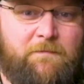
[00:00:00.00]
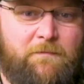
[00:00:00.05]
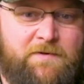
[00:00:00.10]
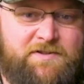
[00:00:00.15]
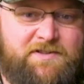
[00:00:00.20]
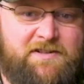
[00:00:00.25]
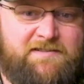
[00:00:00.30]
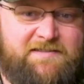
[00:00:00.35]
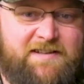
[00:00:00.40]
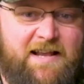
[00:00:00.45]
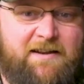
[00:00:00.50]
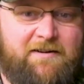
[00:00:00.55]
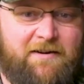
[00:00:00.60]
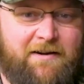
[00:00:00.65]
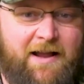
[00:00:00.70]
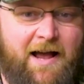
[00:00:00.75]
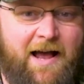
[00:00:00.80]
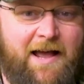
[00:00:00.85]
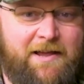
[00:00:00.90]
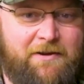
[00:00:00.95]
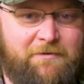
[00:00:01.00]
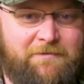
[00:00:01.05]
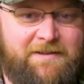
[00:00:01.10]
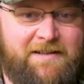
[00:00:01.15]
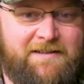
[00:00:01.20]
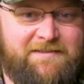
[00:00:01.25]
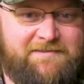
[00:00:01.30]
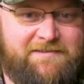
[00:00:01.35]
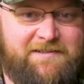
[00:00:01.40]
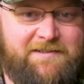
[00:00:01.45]
Would you say your coyote
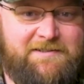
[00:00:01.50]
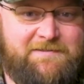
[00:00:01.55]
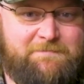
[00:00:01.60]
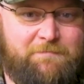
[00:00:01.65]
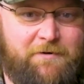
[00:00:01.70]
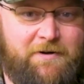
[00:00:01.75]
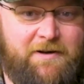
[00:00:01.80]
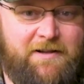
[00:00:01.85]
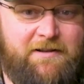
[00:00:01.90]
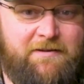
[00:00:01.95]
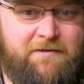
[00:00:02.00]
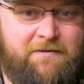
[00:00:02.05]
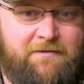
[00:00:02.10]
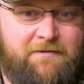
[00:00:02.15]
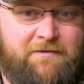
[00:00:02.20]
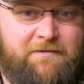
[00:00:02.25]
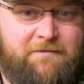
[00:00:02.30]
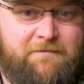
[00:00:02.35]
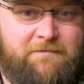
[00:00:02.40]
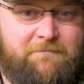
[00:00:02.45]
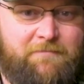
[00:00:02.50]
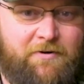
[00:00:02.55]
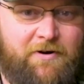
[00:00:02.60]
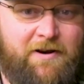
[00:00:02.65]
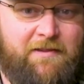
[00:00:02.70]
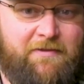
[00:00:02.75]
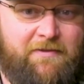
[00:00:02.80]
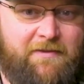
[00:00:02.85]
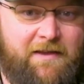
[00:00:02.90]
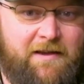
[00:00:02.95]
density is pretty
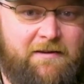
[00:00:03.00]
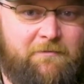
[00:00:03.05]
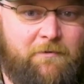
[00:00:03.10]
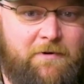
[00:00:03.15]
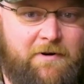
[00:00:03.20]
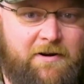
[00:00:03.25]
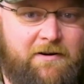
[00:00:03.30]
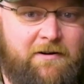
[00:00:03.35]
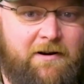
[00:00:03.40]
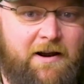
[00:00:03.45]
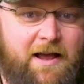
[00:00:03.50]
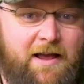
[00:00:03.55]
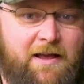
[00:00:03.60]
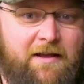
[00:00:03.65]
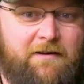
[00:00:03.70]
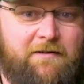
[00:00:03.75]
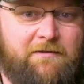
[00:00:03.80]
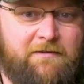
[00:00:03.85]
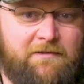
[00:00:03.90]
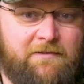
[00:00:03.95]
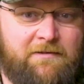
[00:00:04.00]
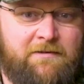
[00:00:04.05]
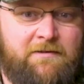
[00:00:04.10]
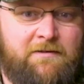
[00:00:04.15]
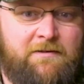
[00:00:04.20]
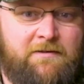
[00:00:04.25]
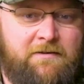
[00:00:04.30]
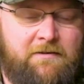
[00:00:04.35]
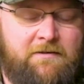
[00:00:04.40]
thick where you're at, or